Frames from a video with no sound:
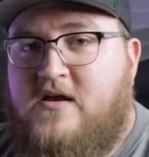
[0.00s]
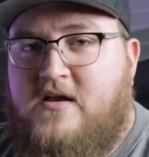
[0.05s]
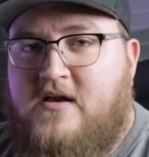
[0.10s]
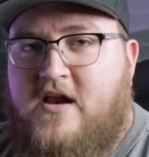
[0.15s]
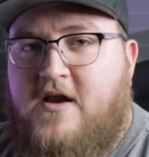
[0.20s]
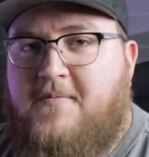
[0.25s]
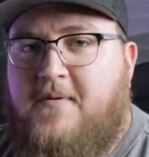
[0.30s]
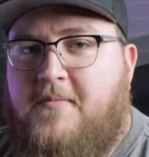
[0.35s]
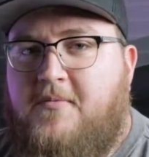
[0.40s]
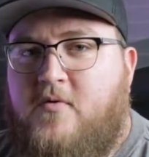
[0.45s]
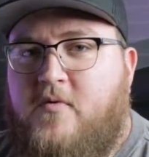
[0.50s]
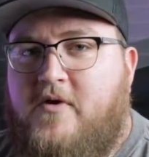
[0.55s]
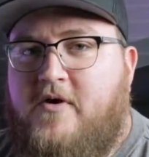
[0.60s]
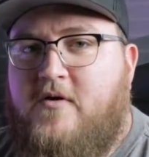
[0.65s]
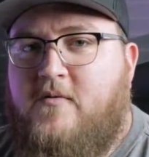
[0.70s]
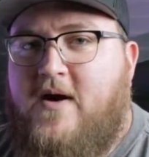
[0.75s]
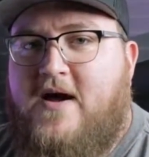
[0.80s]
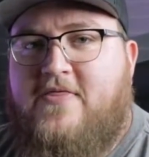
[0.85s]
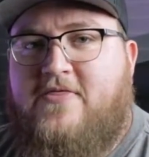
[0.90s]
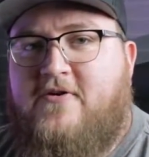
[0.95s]
Now, you're probably
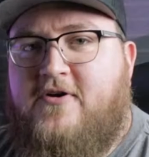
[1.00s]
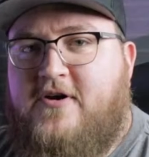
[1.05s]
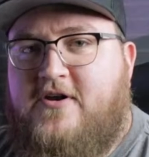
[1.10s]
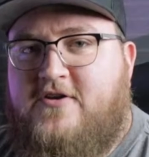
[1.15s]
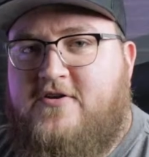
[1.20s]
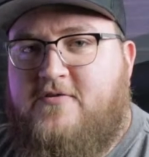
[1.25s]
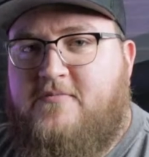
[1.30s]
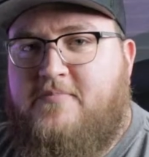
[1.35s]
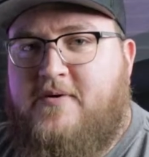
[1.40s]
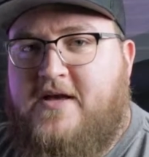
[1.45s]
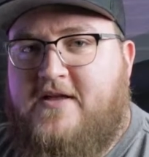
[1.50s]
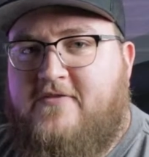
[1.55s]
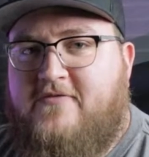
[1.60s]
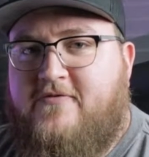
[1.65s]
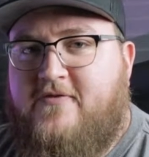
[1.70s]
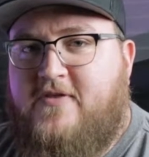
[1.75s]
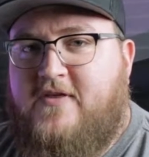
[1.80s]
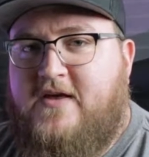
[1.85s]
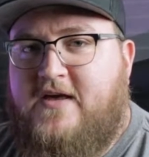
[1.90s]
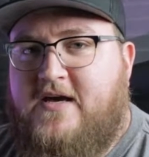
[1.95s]
wondering why 32 bits
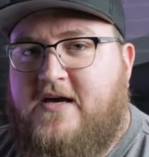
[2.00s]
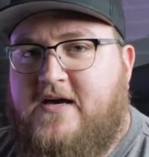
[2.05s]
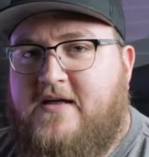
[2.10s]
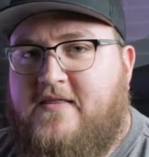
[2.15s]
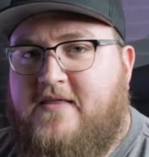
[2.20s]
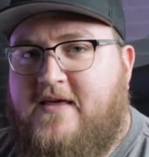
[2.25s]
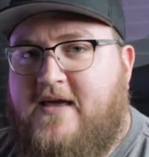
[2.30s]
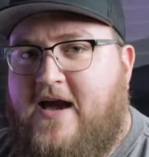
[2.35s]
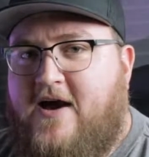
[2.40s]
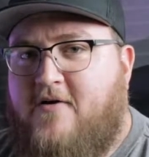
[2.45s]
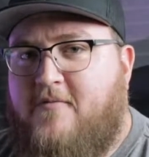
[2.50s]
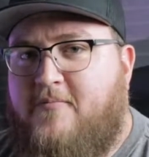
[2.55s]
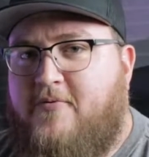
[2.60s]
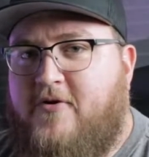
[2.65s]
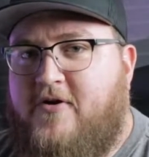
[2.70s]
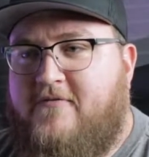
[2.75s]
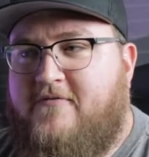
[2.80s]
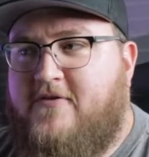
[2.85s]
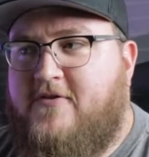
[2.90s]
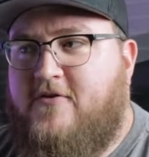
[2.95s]
for the
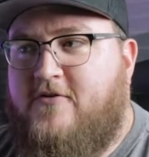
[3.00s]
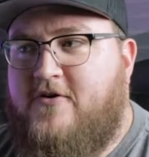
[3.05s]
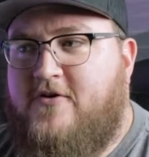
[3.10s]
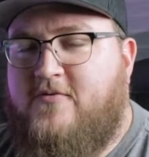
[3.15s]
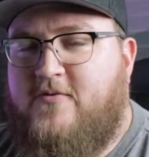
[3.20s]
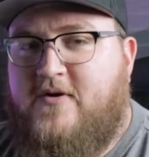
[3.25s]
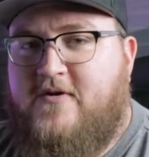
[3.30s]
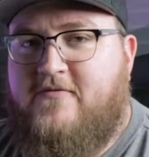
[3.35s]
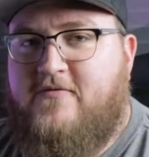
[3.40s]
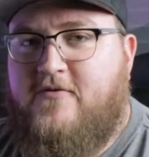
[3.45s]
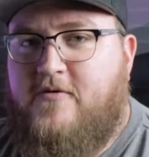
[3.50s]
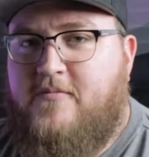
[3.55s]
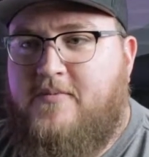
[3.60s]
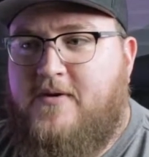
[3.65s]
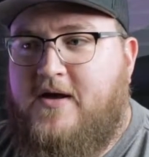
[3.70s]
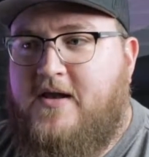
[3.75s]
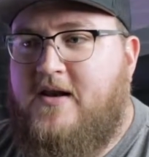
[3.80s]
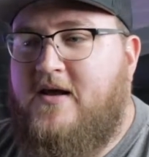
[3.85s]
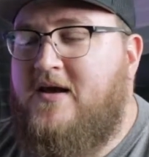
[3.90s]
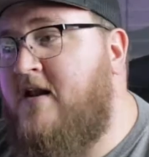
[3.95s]
output if it's only
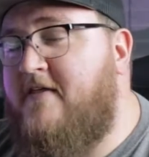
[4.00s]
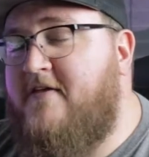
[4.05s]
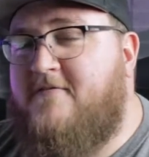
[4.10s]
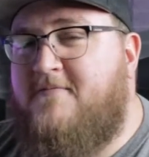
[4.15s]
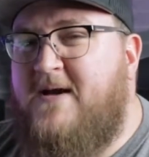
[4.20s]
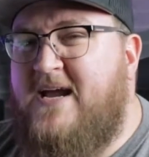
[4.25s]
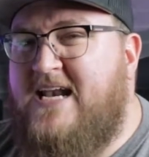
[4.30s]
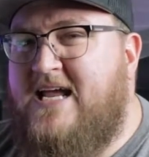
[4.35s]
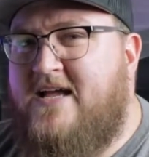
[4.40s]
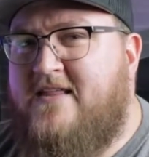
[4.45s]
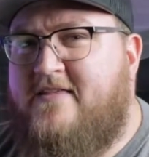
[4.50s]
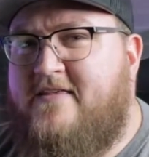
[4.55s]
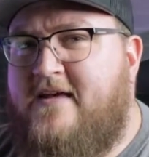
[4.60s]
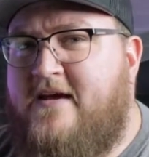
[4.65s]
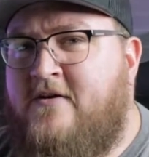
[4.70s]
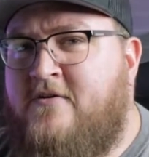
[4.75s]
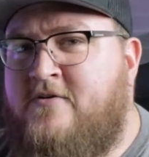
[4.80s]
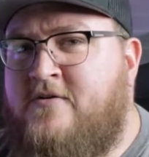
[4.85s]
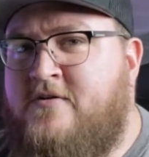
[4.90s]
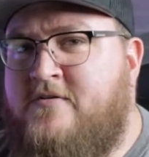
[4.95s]
24-bit. Now, this might not
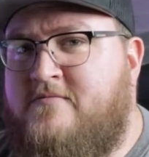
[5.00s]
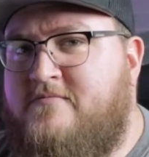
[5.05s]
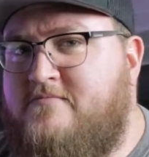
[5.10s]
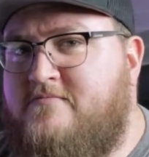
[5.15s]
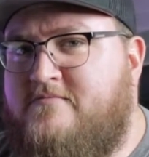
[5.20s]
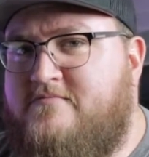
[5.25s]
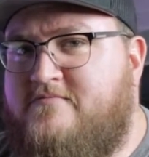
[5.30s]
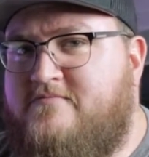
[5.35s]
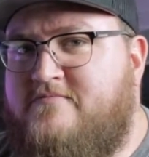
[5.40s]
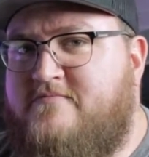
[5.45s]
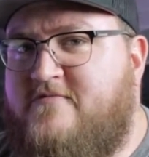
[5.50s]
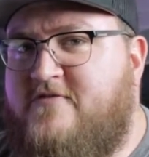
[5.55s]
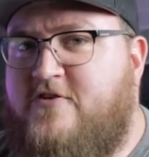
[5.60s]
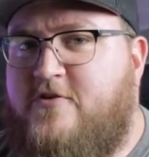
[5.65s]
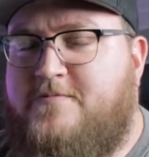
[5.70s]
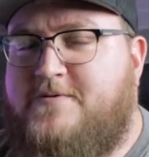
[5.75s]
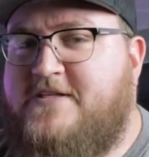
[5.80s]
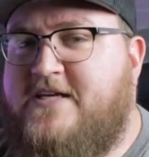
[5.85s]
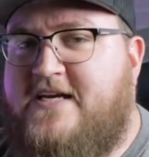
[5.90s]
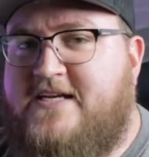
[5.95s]
sound
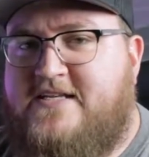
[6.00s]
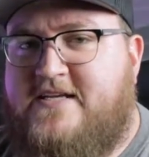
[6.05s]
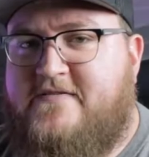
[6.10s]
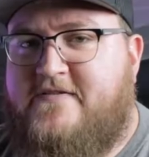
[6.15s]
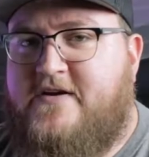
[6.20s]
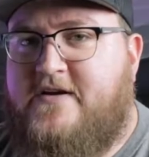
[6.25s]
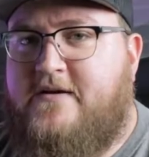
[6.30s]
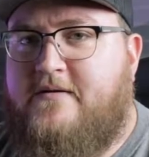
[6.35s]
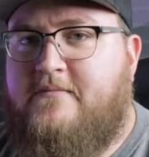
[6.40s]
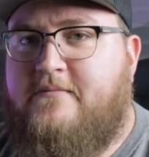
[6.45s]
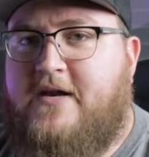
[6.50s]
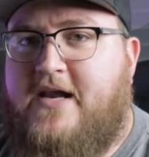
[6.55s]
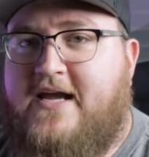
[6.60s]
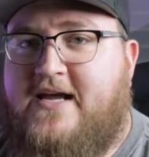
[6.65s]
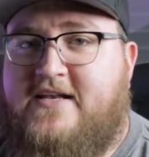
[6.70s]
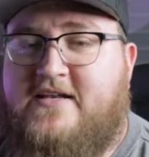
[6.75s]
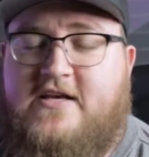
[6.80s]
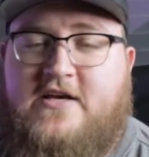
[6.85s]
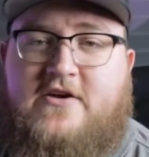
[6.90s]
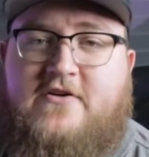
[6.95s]
super scientific, but I
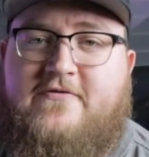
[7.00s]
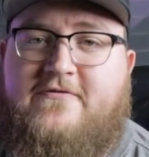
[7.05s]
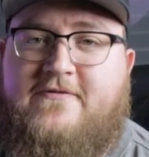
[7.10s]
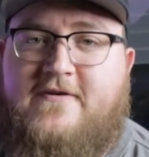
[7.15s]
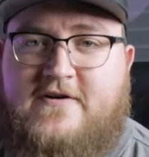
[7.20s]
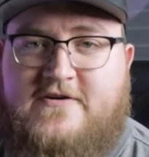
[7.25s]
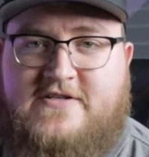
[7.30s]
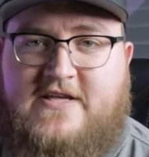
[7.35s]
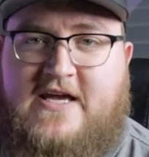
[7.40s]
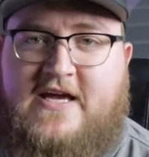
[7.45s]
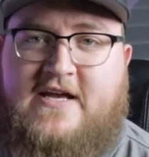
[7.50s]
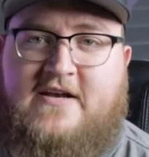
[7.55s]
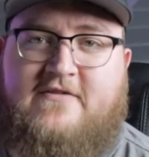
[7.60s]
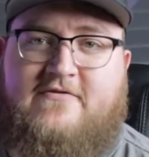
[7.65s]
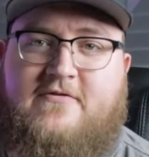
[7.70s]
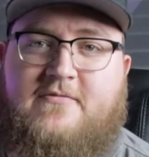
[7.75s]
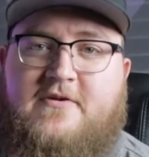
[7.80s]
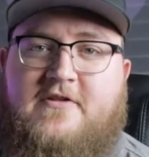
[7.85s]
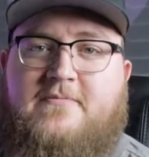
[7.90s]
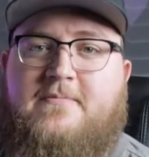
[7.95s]
can tell you firsthand
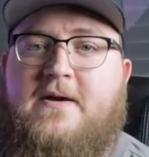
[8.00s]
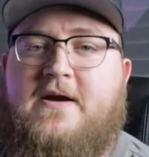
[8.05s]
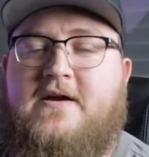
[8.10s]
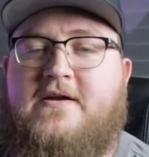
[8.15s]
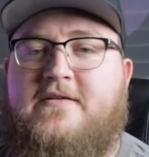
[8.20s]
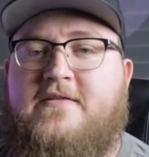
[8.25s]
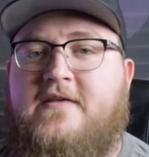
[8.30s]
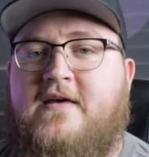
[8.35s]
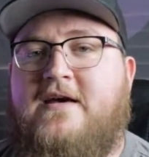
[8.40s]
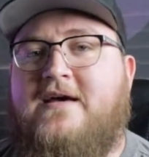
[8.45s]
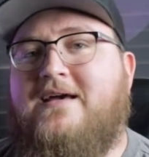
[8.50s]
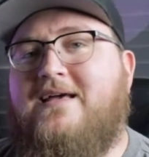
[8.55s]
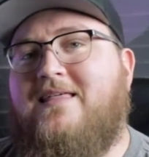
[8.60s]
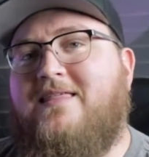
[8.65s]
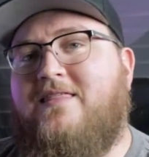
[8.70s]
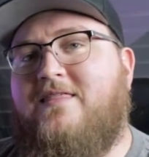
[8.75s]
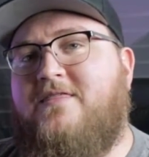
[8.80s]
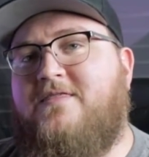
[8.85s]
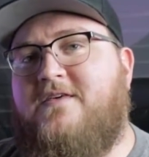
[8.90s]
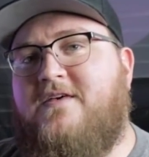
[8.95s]
from experience,
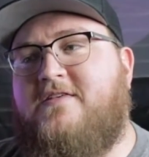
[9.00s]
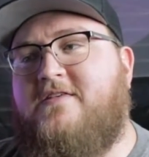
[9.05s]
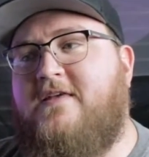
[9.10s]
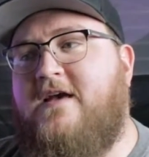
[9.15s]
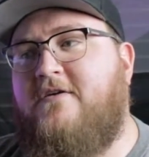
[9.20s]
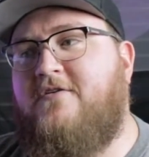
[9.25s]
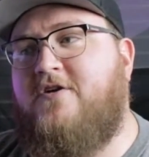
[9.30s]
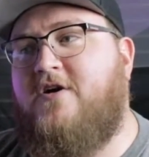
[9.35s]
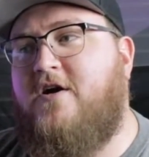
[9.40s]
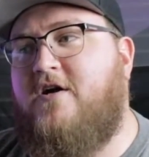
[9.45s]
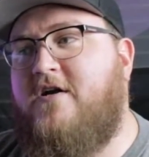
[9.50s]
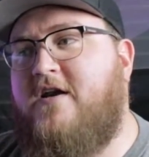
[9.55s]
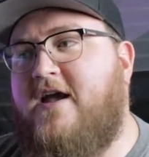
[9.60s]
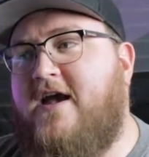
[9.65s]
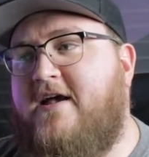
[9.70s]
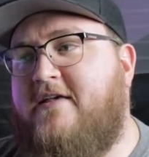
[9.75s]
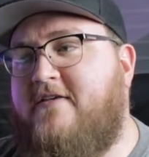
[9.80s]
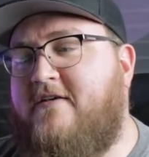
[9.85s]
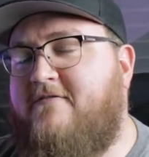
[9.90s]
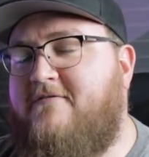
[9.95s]
this sound card
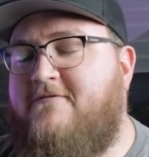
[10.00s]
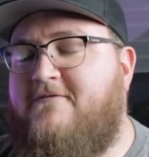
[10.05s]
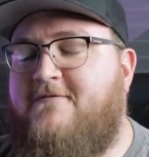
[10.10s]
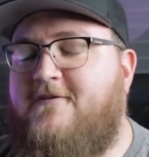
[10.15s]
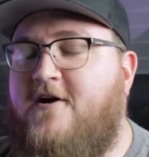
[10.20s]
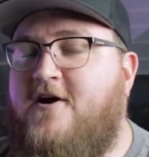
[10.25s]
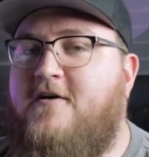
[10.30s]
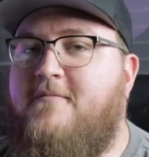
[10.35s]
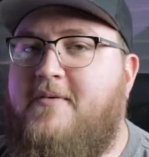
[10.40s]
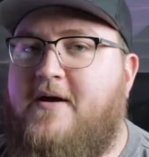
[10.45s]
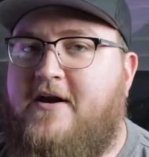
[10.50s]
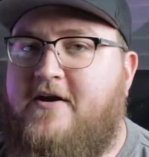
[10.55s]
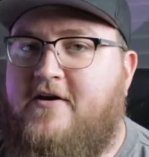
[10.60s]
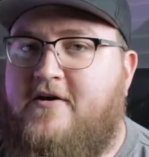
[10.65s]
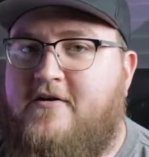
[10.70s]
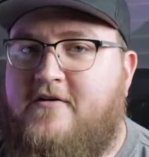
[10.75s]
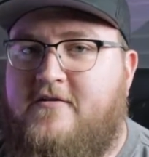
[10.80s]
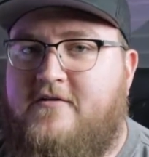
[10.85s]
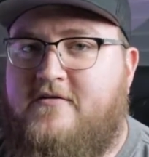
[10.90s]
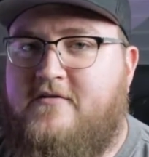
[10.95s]
has far
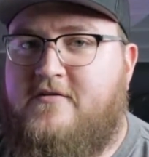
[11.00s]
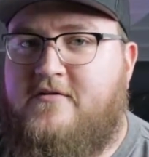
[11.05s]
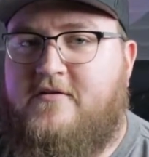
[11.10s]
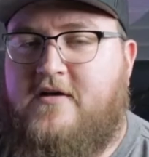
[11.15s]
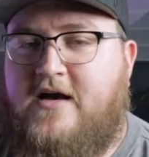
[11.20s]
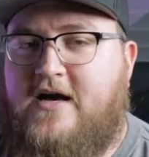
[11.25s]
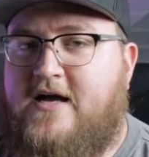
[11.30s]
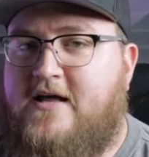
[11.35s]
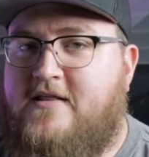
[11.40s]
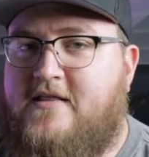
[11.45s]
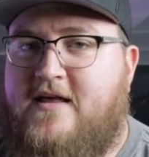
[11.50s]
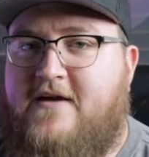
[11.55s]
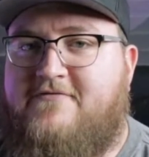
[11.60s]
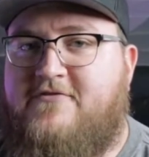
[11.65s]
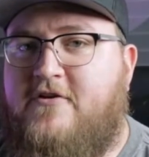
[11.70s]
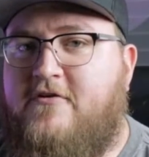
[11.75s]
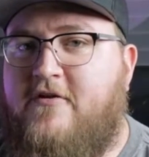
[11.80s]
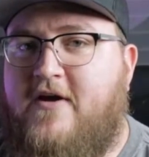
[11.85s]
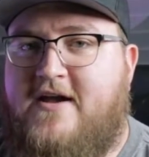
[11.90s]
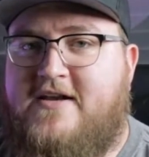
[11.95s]
better
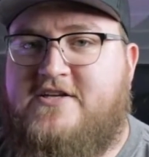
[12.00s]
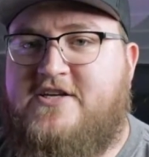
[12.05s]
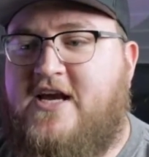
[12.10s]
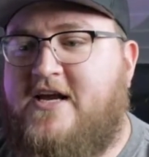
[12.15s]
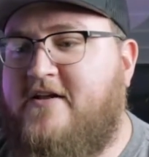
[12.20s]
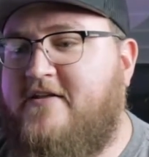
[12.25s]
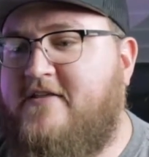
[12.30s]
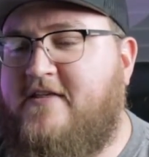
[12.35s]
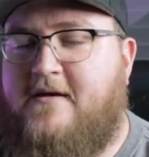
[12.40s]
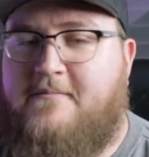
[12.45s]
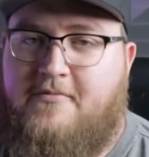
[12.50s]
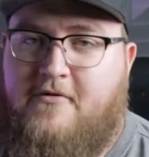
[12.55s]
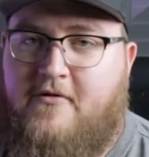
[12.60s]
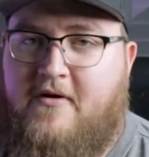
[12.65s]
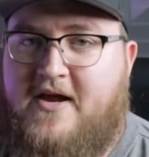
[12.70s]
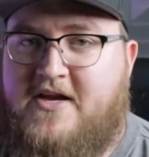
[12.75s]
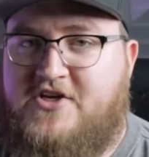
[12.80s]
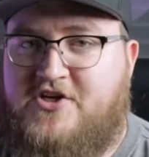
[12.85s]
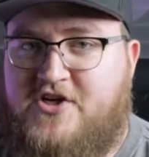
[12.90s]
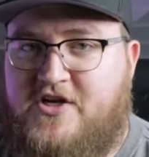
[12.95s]
left and right channel
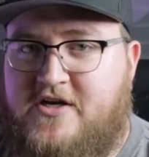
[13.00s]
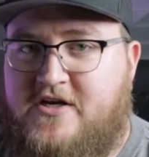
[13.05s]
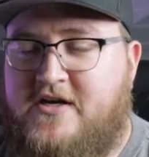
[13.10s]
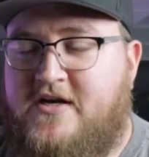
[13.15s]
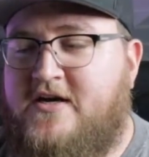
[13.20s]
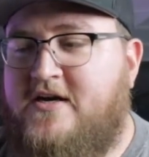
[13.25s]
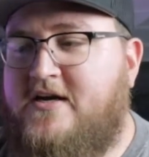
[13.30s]
separation